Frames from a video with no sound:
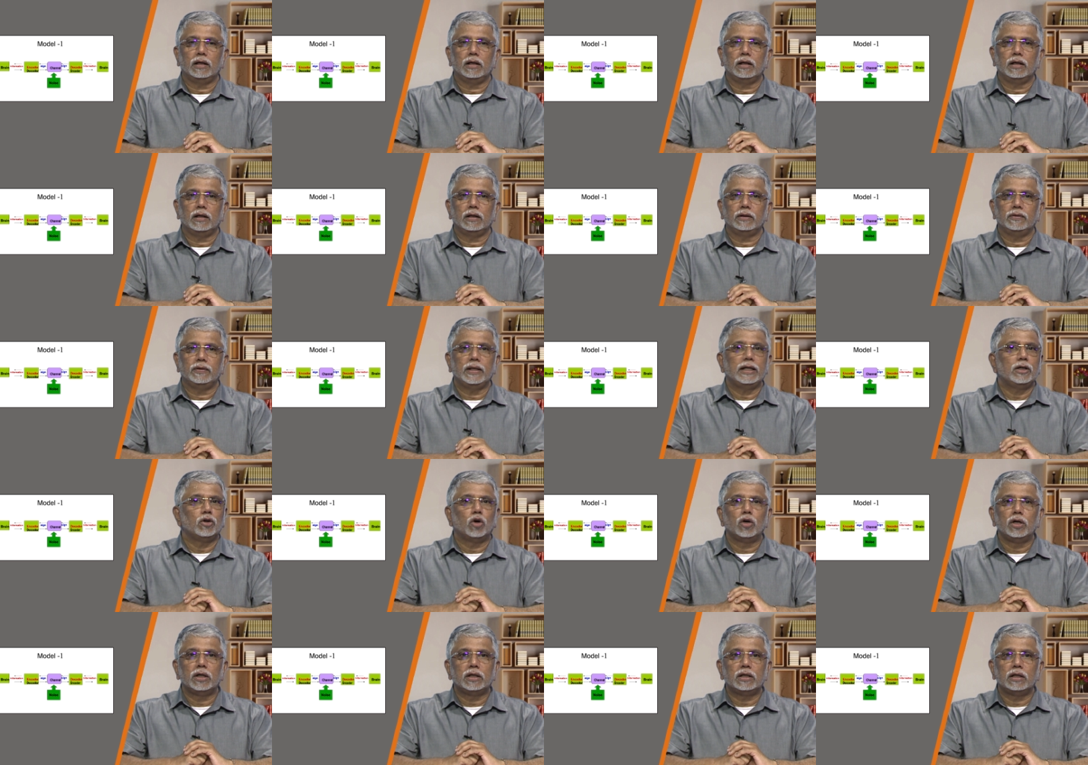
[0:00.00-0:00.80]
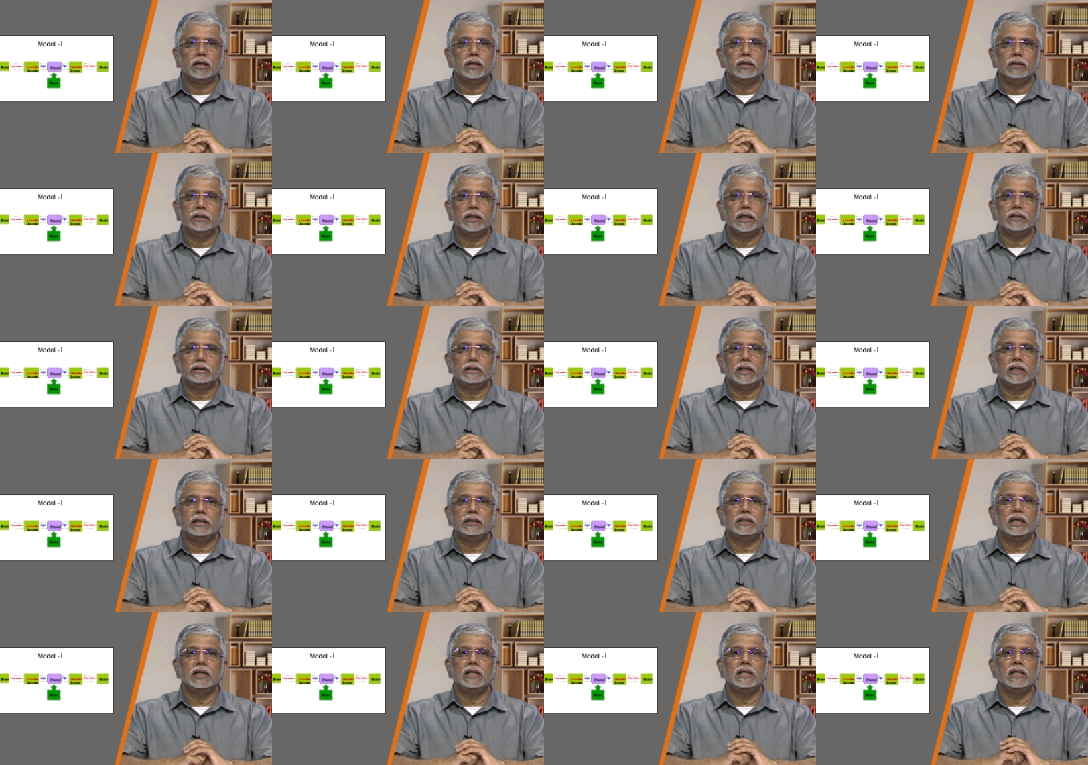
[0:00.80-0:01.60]
They, don't, they, they,
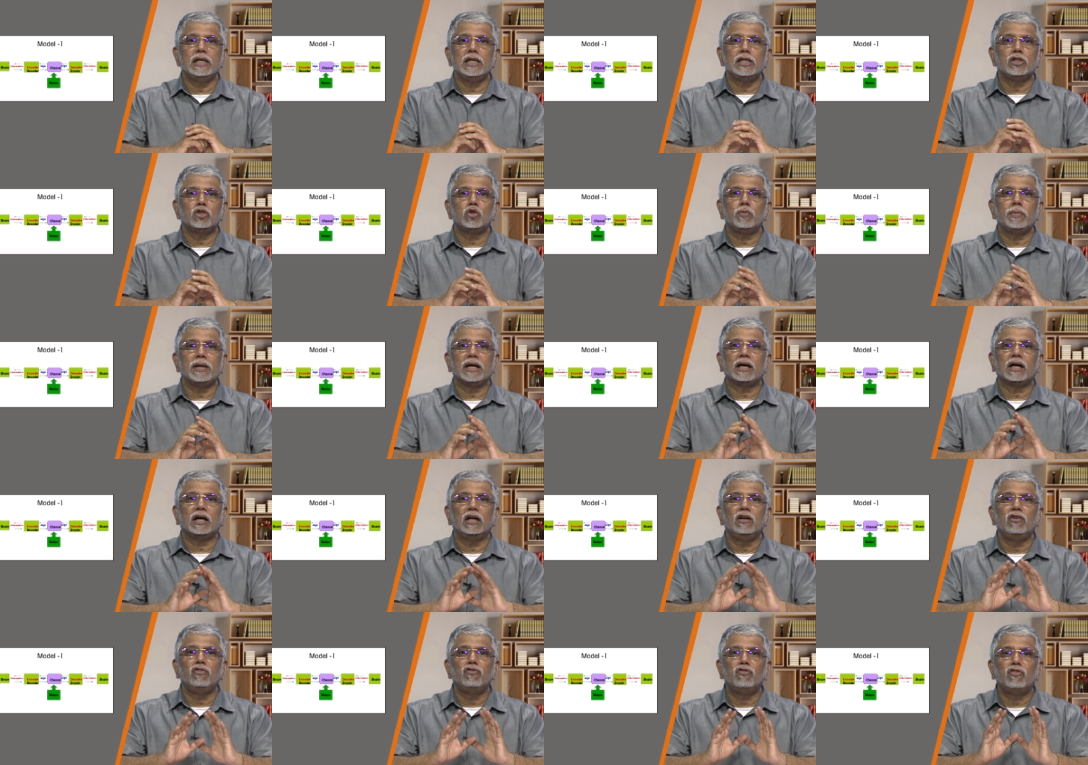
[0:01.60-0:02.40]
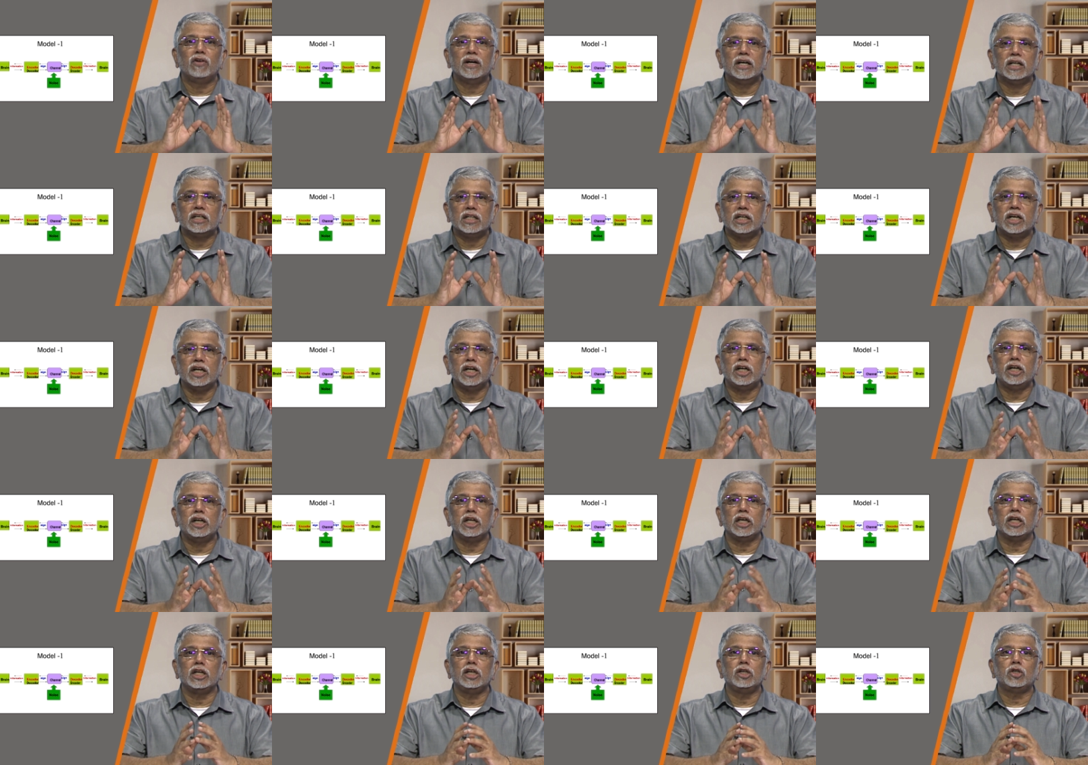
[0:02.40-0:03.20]
they need to be converted
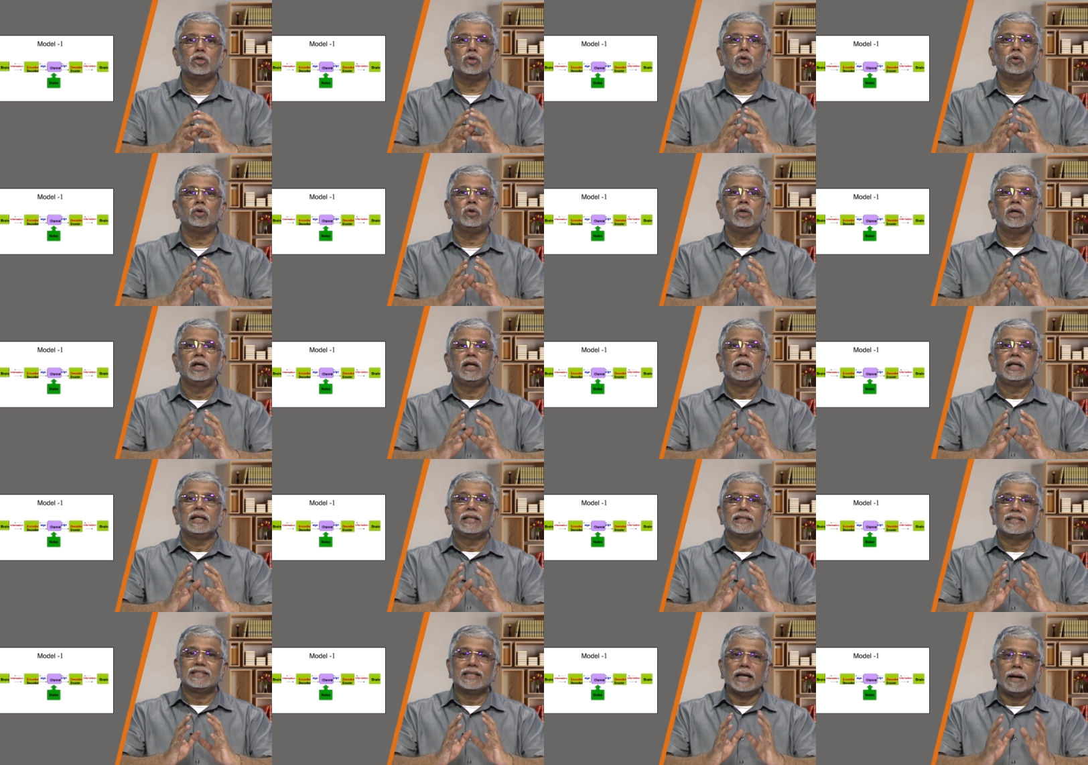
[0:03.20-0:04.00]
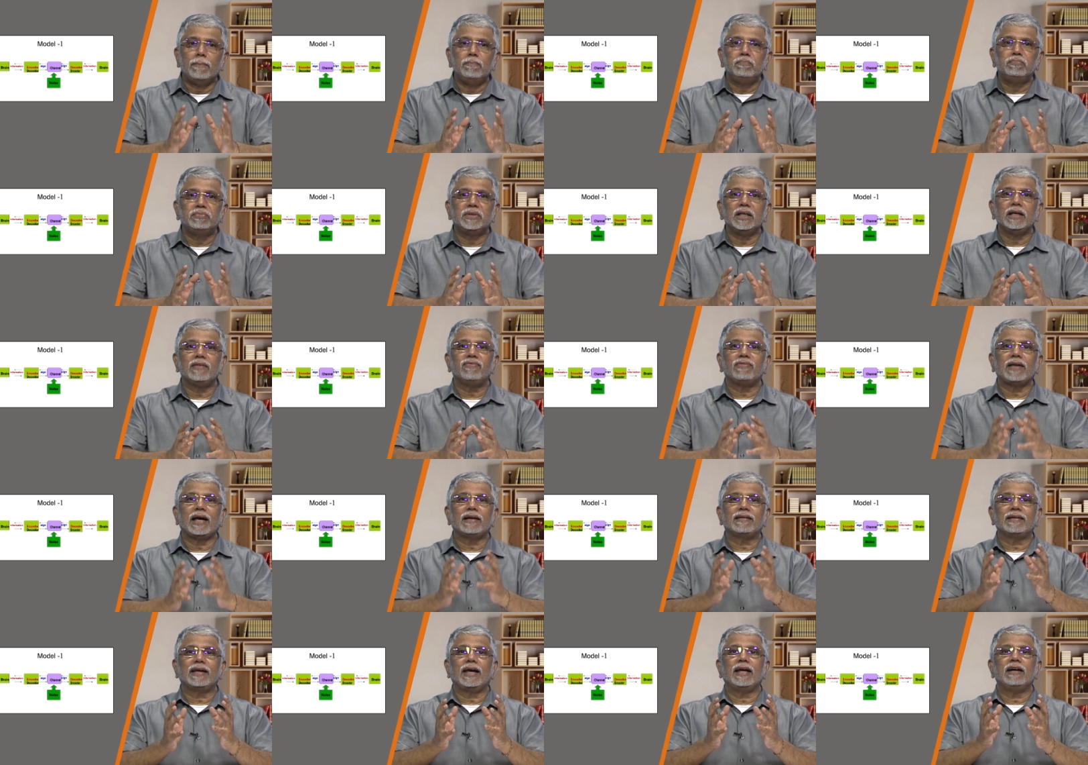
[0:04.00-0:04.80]
into something
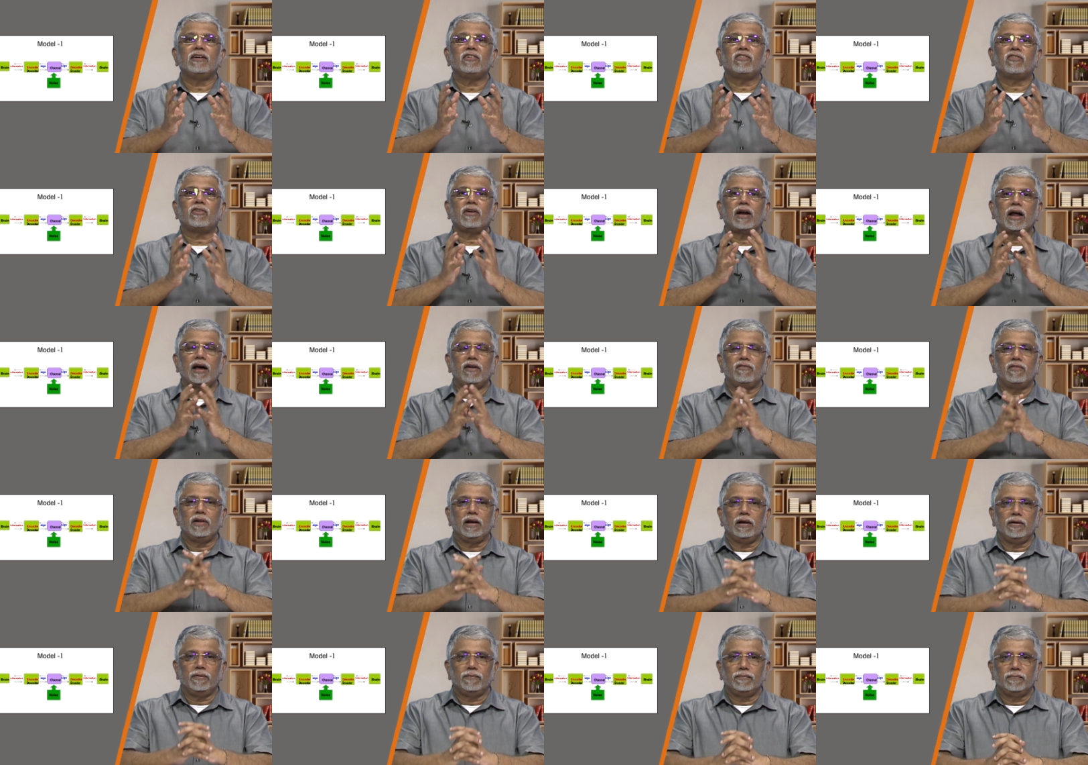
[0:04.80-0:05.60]
that can travel.